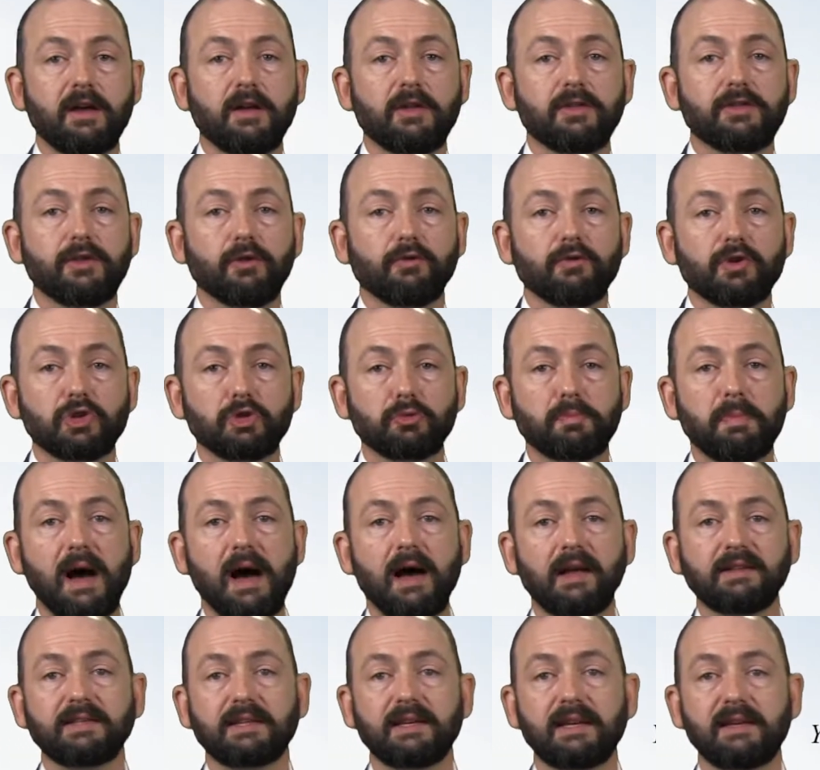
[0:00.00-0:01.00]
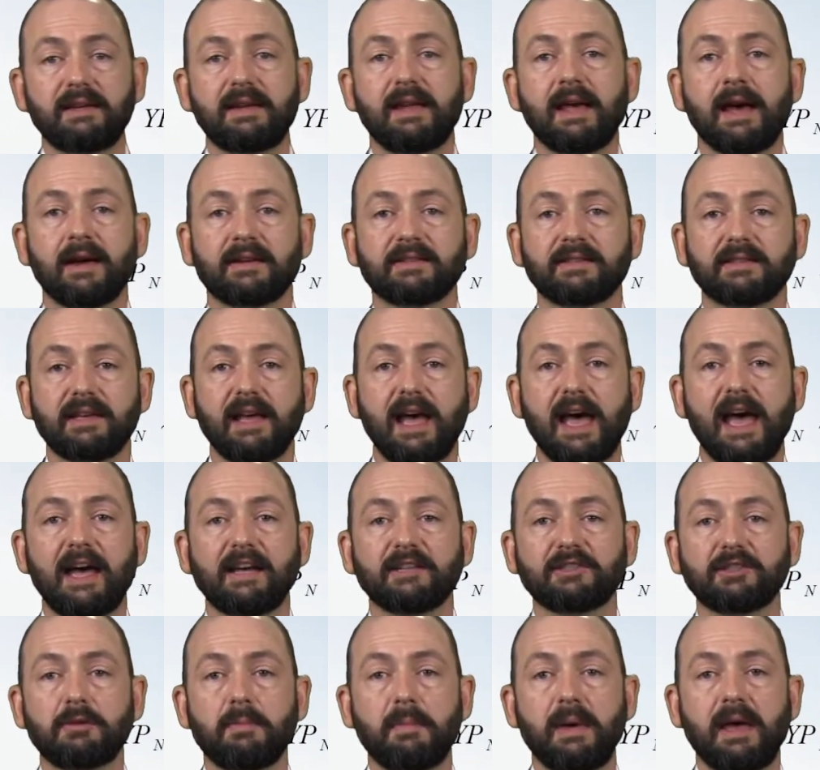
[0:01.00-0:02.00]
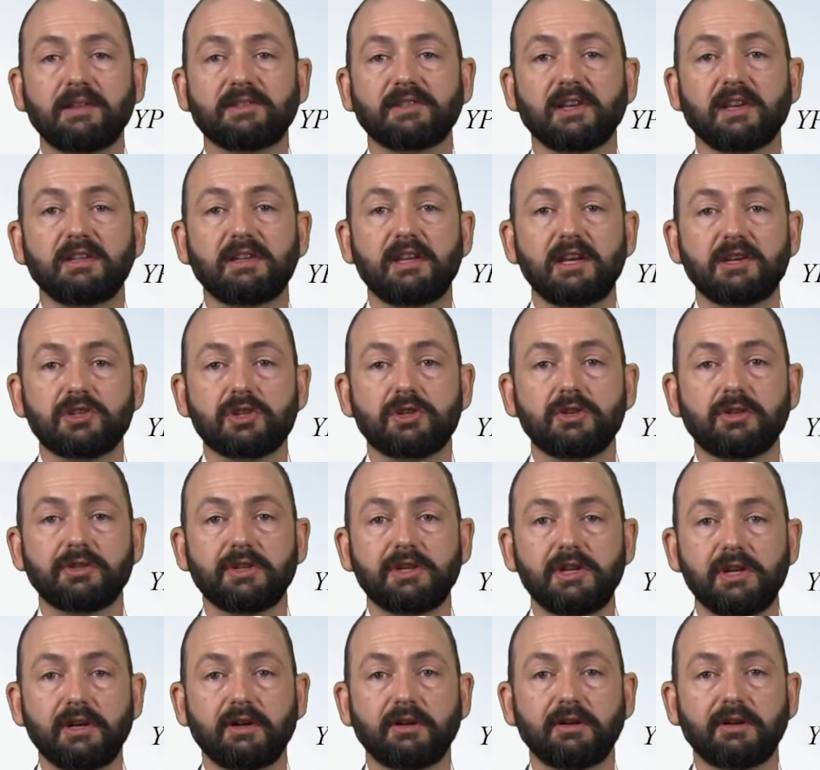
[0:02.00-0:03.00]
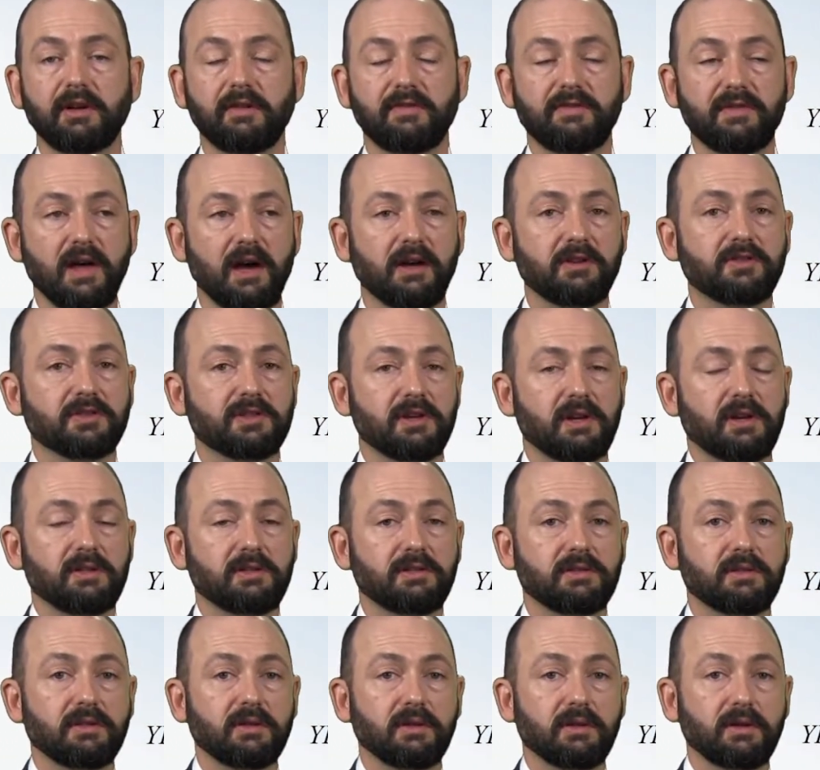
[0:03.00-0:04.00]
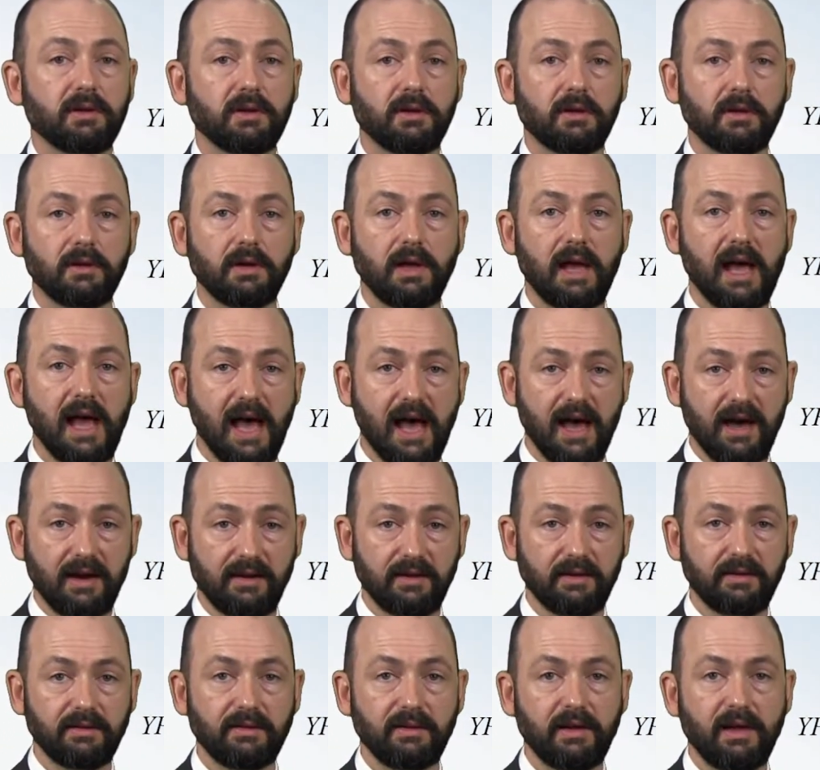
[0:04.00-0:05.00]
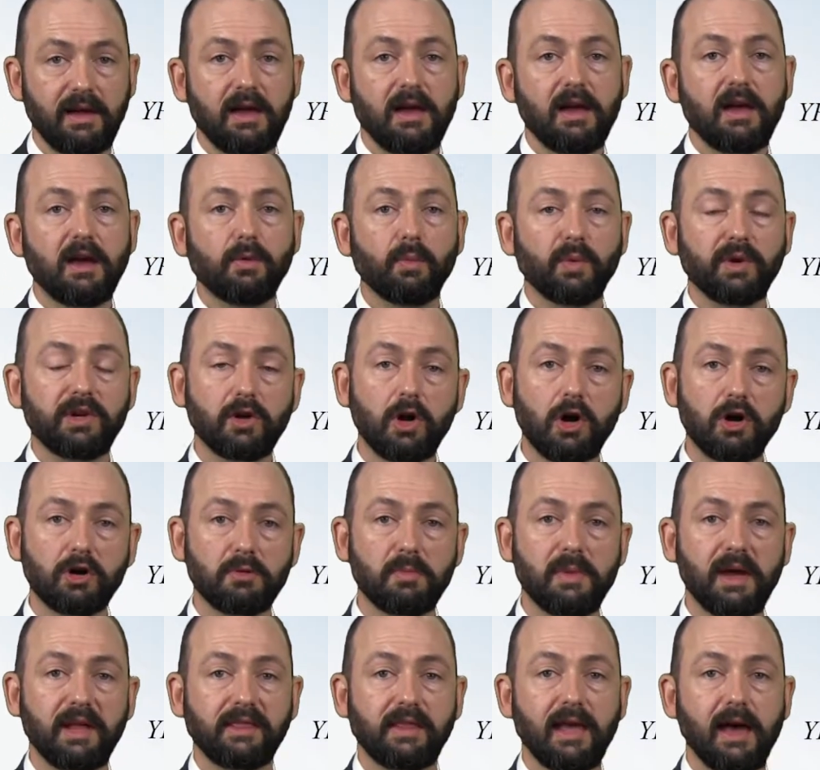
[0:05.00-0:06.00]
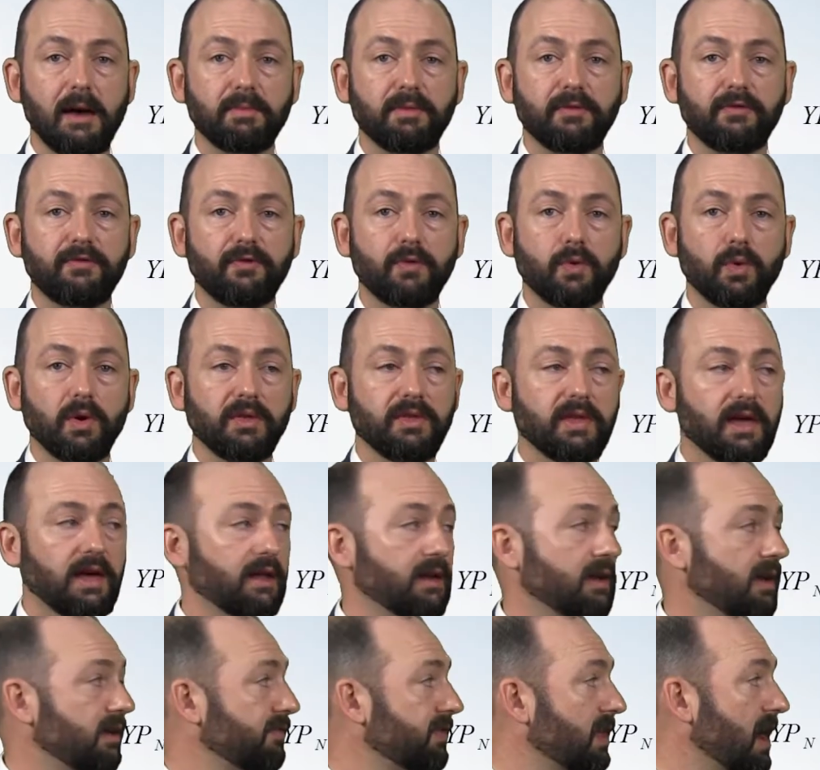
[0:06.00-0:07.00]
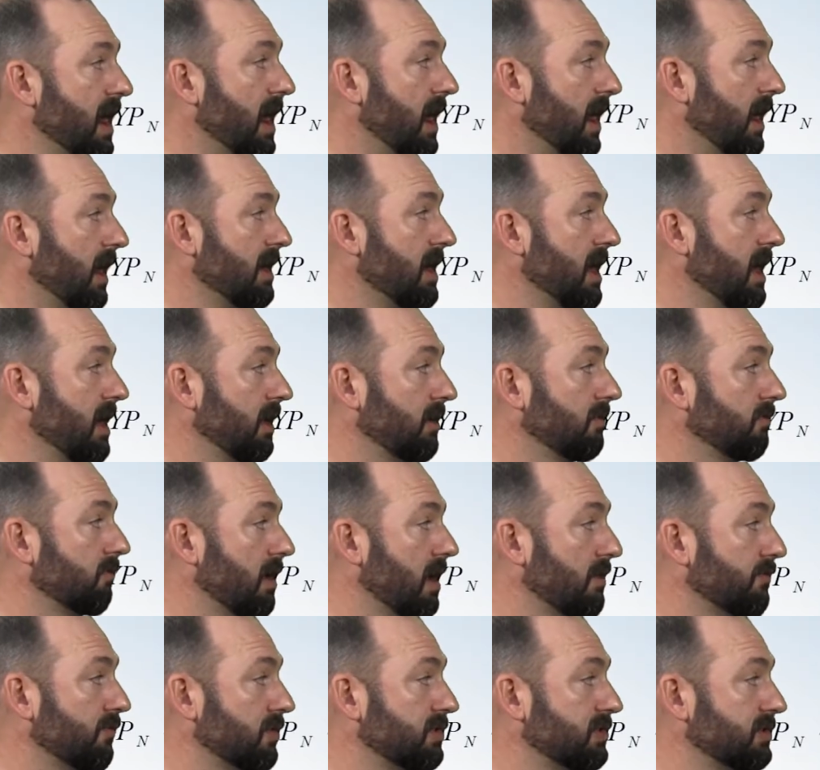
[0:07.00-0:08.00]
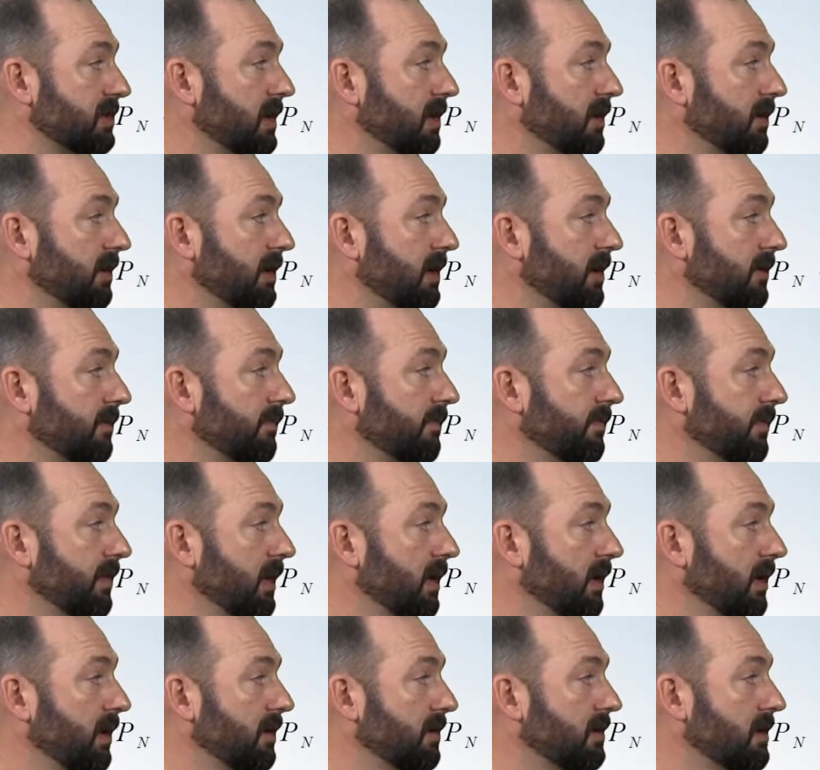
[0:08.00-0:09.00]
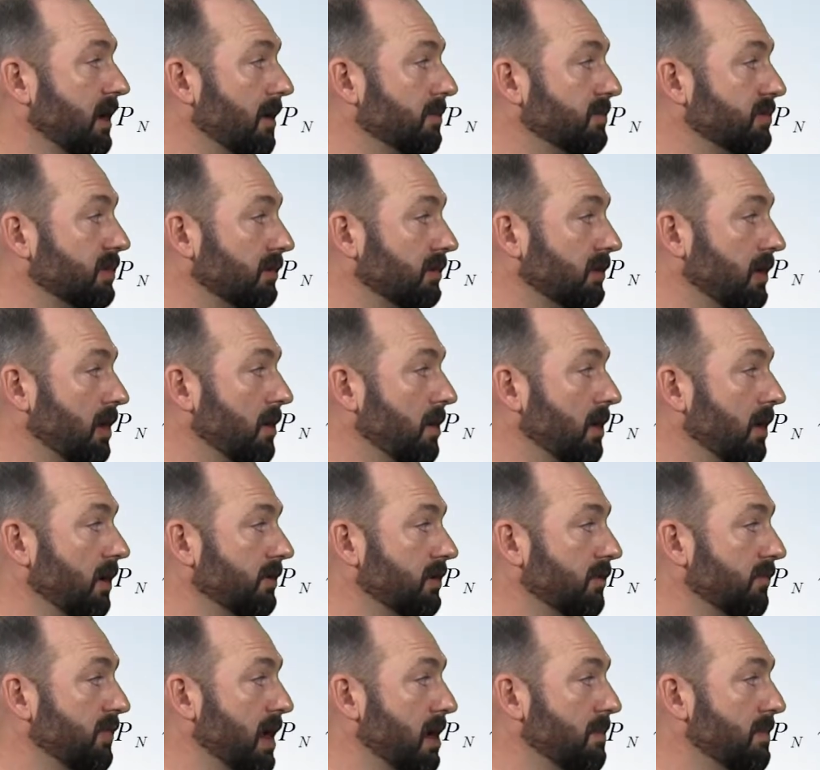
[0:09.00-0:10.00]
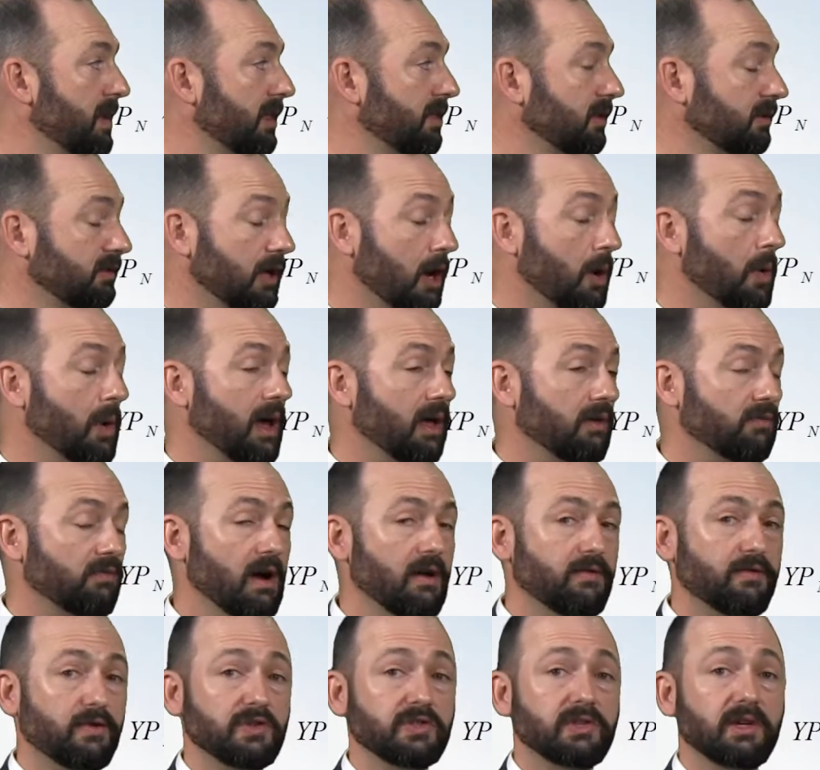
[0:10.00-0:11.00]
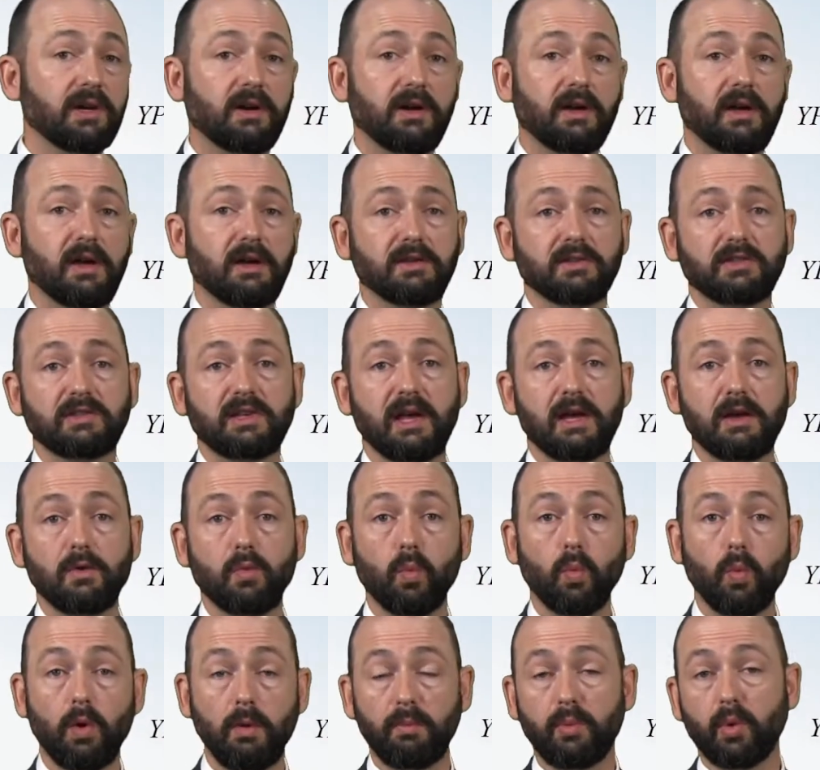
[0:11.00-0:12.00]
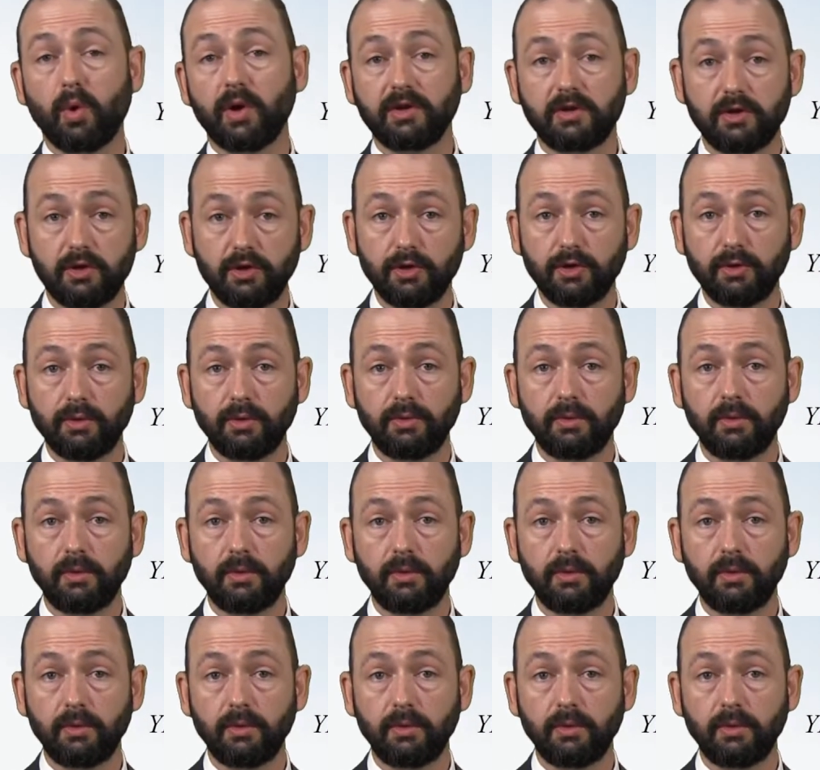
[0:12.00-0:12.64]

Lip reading: The response index estimates additional yield if nitrogen is added. And we talked about that before, that if the high end reference area times the low, divide by the low end reference area is say 1.2,